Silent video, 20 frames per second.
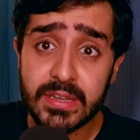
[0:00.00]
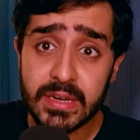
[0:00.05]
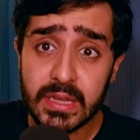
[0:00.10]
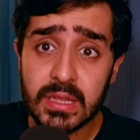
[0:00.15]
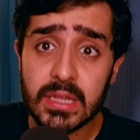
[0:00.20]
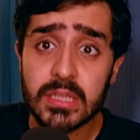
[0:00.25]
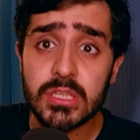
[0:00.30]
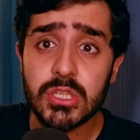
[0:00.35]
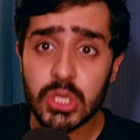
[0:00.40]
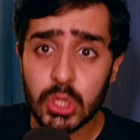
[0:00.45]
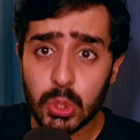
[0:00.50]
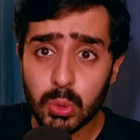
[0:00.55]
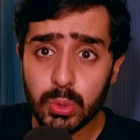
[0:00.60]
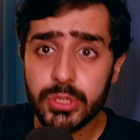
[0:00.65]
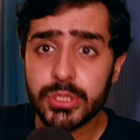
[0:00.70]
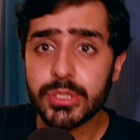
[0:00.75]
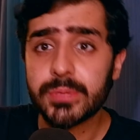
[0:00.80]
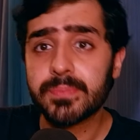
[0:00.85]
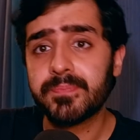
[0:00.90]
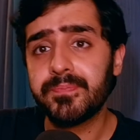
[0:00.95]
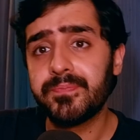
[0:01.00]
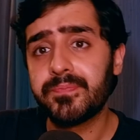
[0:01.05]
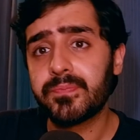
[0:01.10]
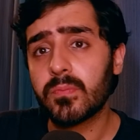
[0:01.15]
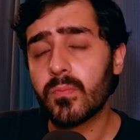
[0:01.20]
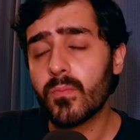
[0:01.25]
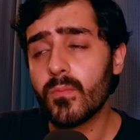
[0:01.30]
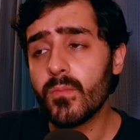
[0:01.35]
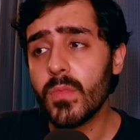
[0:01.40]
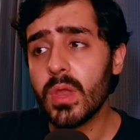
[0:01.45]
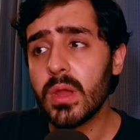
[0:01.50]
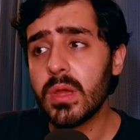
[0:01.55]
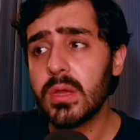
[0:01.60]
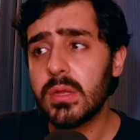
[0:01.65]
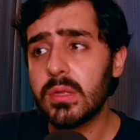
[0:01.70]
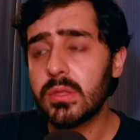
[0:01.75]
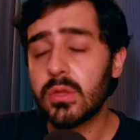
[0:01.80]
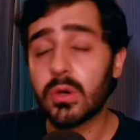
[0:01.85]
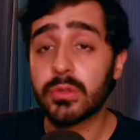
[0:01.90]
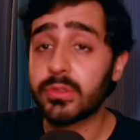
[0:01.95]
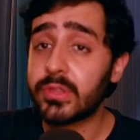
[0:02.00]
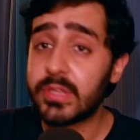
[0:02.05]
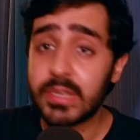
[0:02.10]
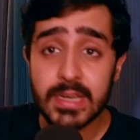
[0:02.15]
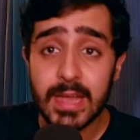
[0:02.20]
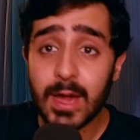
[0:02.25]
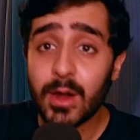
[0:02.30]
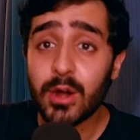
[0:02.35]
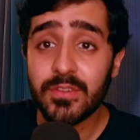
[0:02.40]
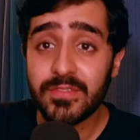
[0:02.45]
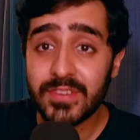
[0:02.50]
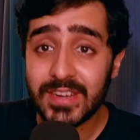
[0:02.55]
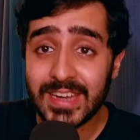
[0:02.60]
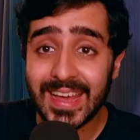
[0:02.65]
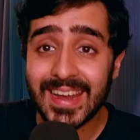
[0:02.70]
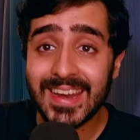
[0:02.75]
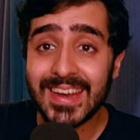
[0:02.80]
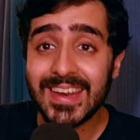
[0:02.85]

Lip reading: that's huge. Or 3 out of 10.